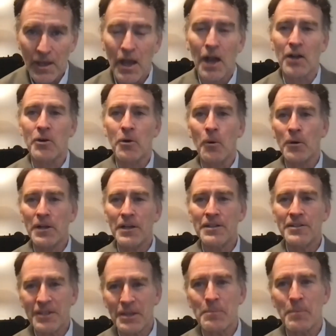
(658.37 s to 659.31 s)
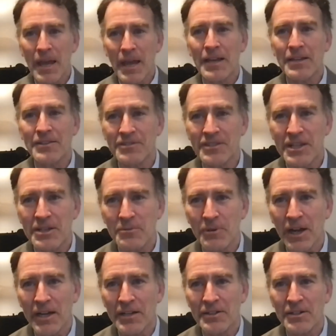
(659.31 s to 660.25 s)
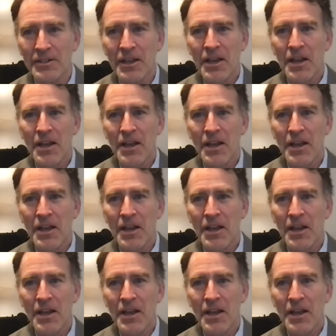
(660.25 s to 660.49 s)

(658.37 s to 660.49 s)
According to the magazine writer,